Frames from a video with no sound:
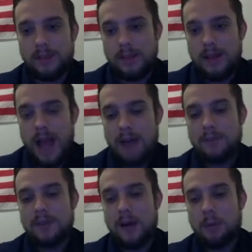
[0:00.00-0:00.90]
After
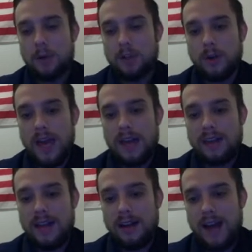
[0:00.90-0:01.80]
that, we're going to go edit
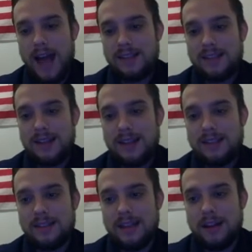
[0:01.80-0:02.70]
our ad
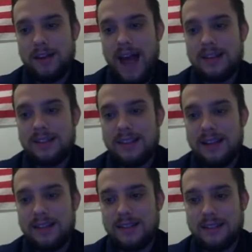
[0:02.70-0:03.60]
sets. Our ad
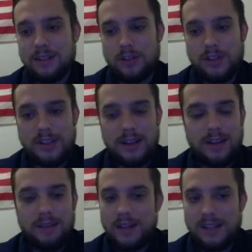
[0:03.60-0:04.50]
sets is just a
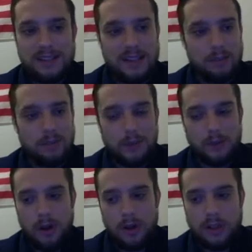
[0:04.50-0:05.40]
fancy name for an
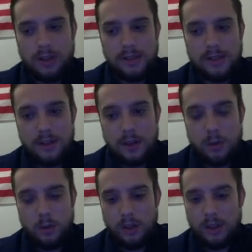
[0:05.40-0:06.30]
audience.
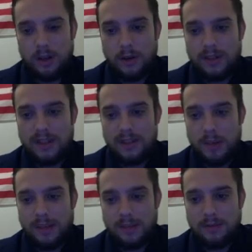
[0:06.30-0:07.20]
We're going to go and
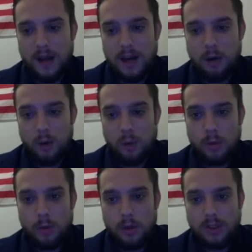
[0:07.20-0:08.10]
specify who we
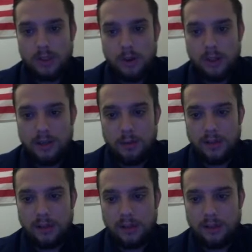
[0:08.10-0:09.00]
want to target with
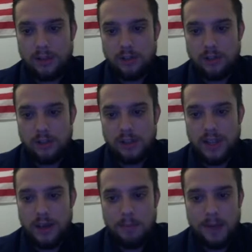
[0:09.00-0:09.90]
our lead generation
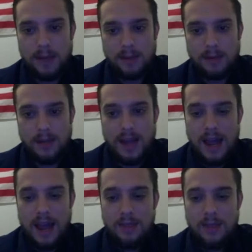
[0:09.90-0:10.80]
campaign.
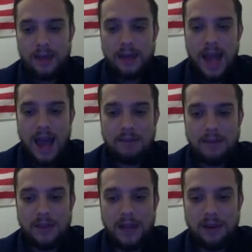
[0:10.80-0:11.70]
And then after
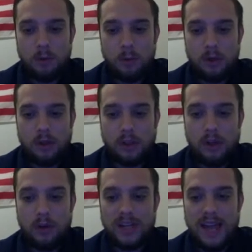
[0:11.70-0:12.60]
that, we're going to
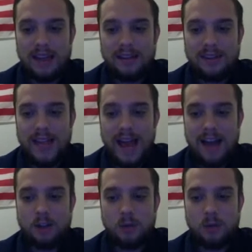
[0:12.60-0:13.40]
go and edit the actual